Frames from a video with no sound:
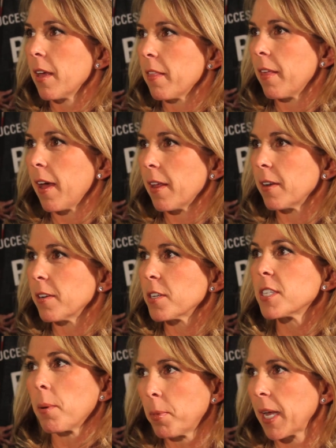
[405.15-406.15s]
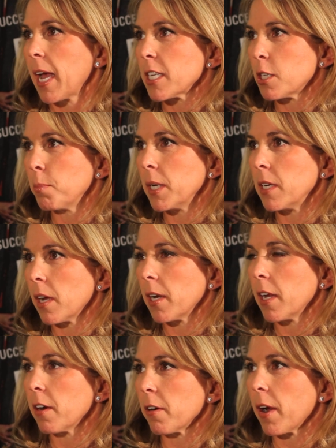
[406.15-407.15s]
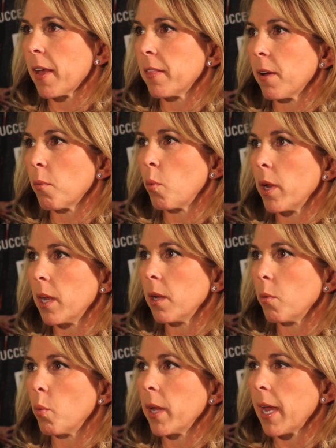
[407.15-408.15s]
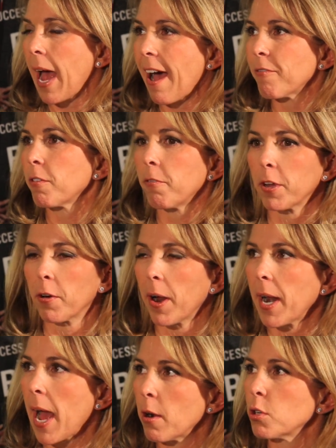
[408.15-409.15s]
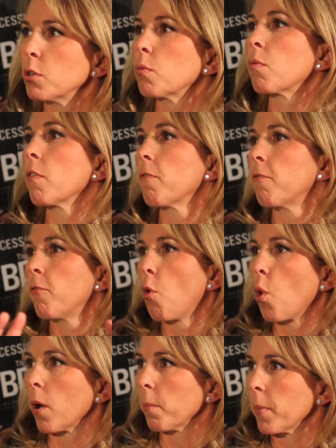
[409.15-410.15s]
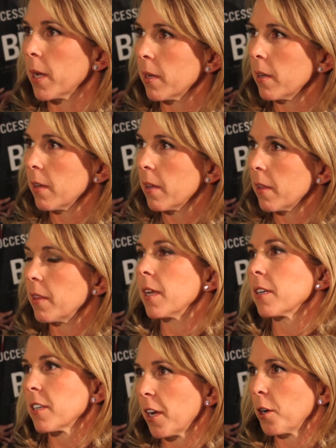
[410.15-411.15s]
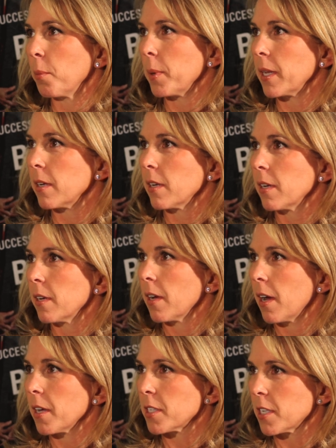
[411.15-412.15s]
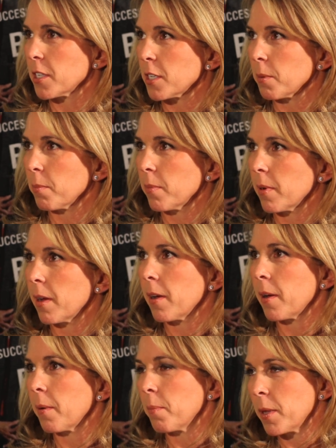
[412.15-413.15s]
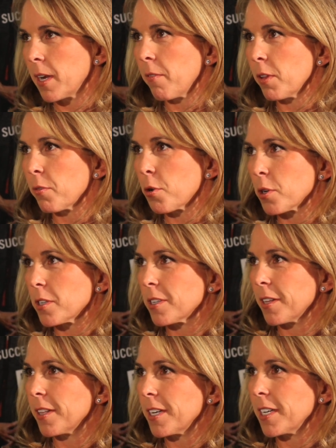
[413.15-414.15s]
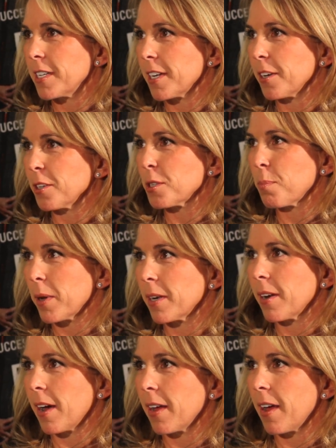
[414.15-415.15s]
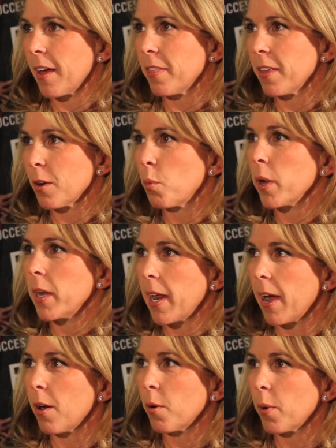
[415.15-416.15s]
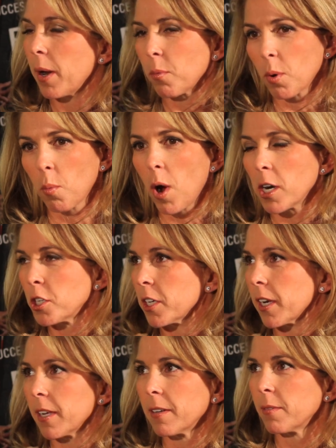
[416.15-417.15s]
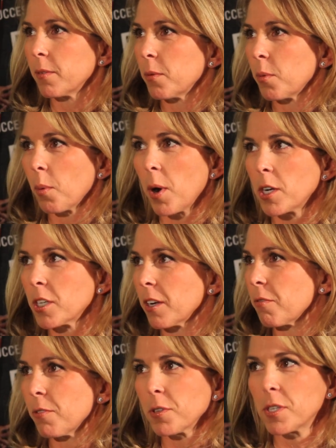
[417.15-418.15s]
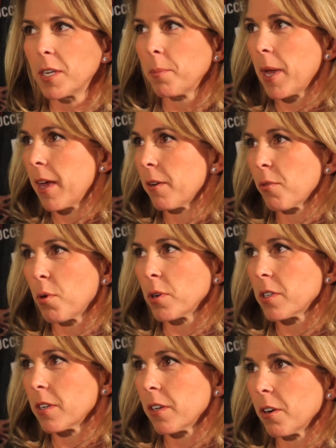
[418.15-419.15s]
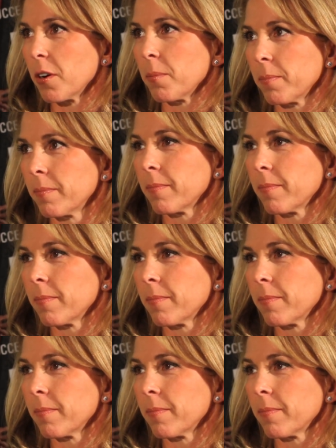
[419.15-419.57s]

that something has to be done here and that we have to figure out how to reform the entitlement system. The devil, of course, is in the details, but I think we now, and we're watching it full steam ahead, of course, in Europe.